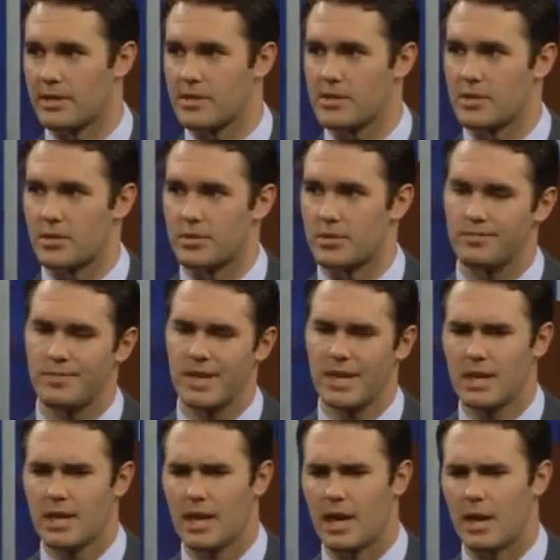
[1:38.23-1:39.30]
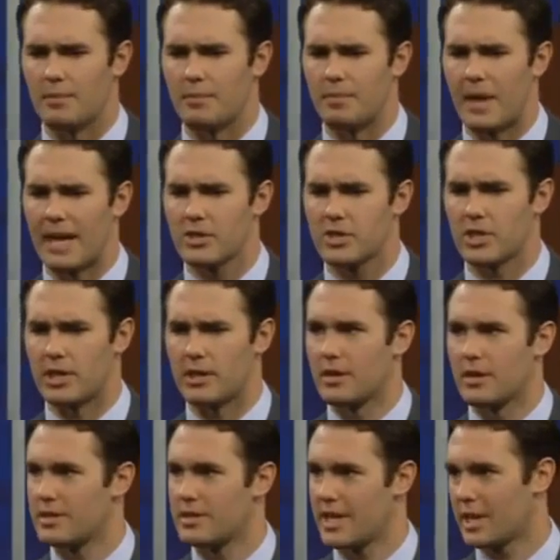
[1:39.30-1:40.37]
it soon. Actually,
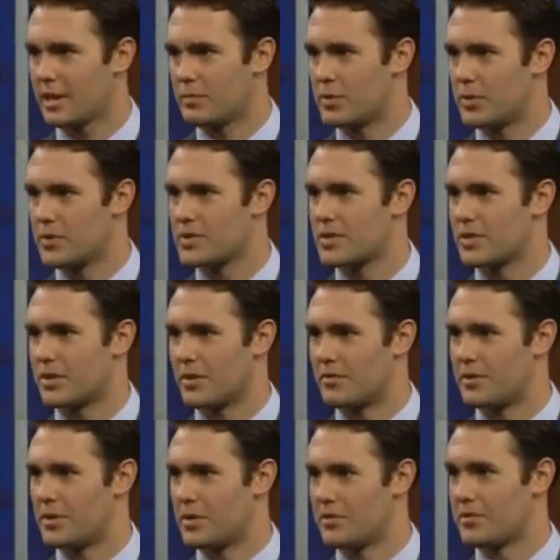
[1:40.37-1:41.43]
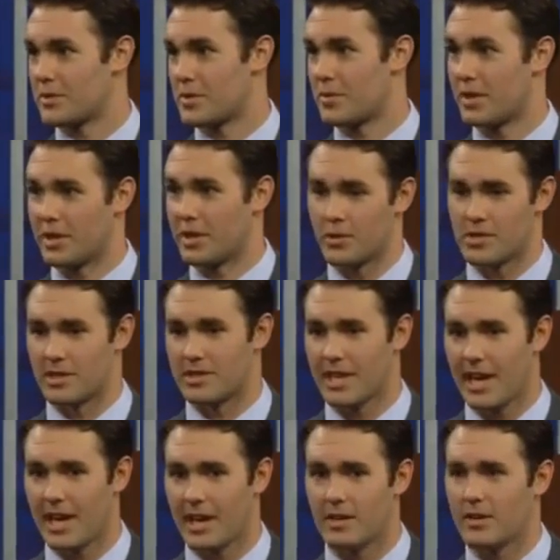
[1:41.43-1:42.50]
tanning booths, or if you're somebody that goes to
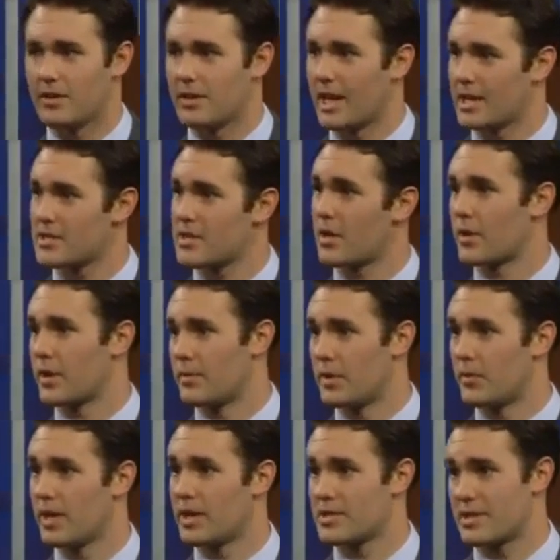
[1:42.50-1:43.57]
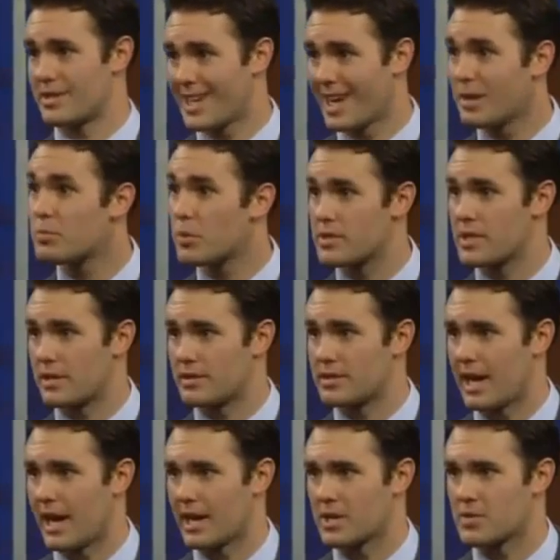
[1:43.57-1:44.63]
tan, that's already been raised a 10%
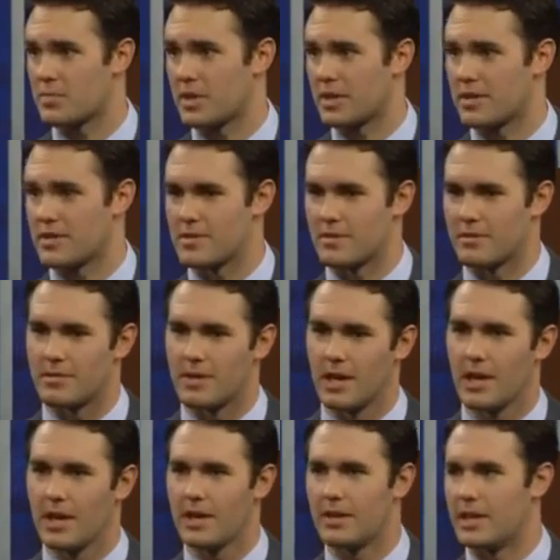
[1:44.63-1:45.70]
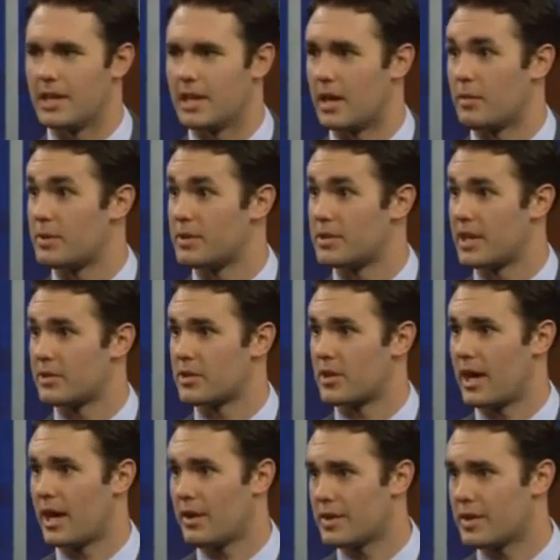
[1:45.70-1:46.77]
tax because of the potential
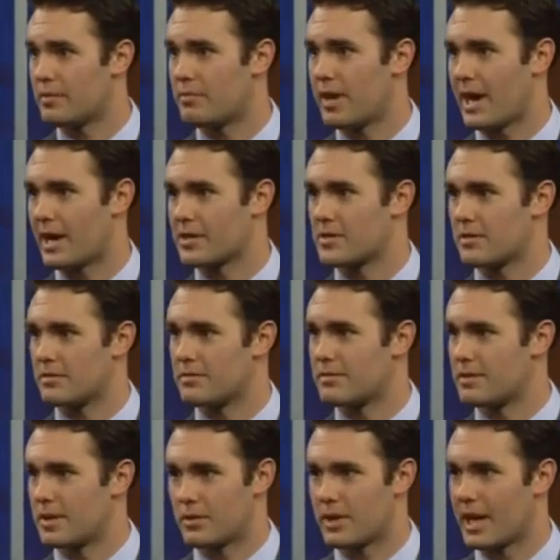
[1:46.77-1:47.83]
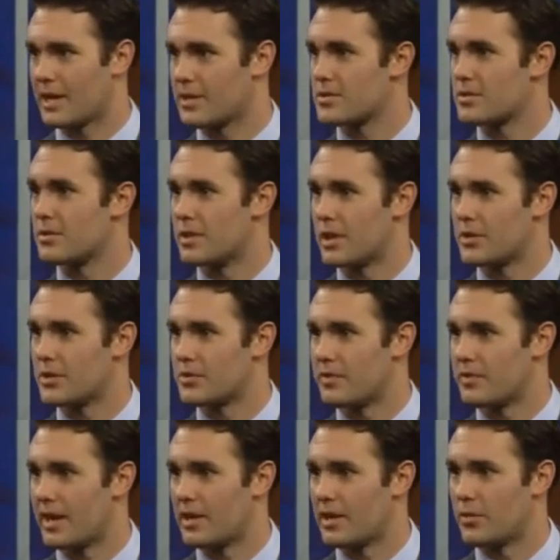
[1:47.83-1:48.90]
health impacts of, cancer and
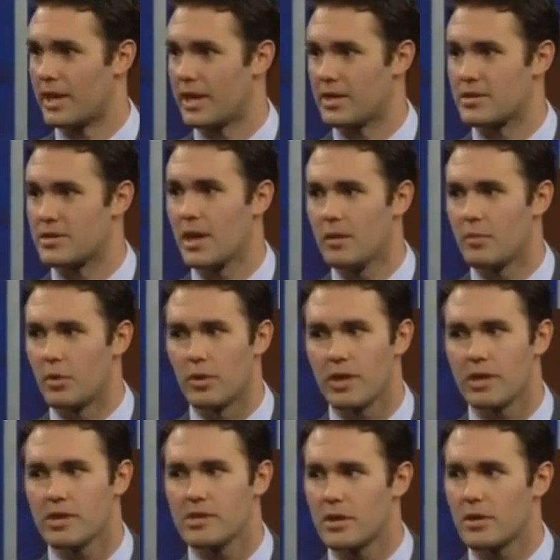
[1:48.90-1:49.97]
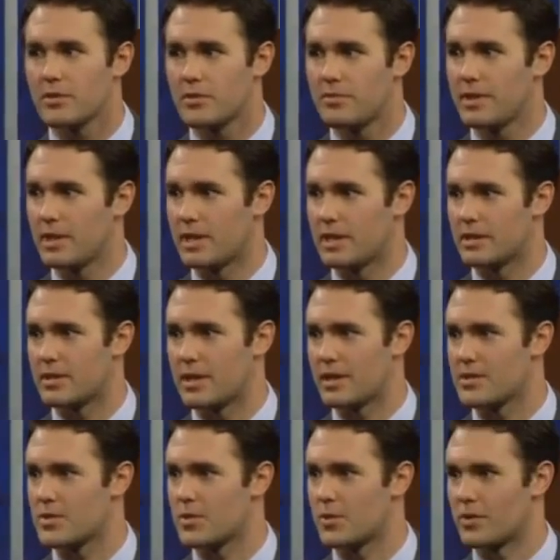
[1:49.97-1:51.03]
ultraviolet rays. But we're going to start to feel it
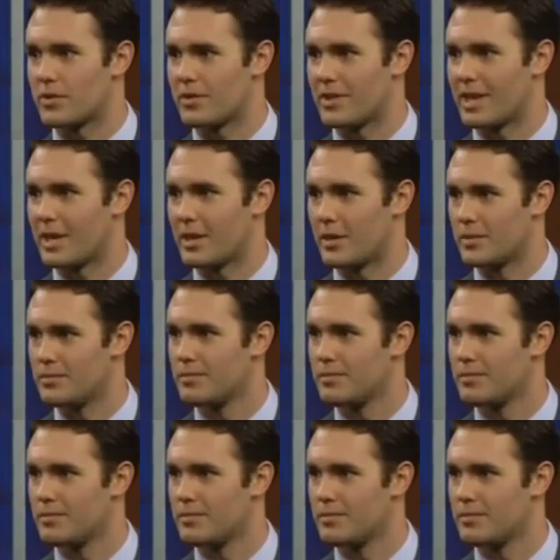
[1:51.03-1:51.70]
sooner than later.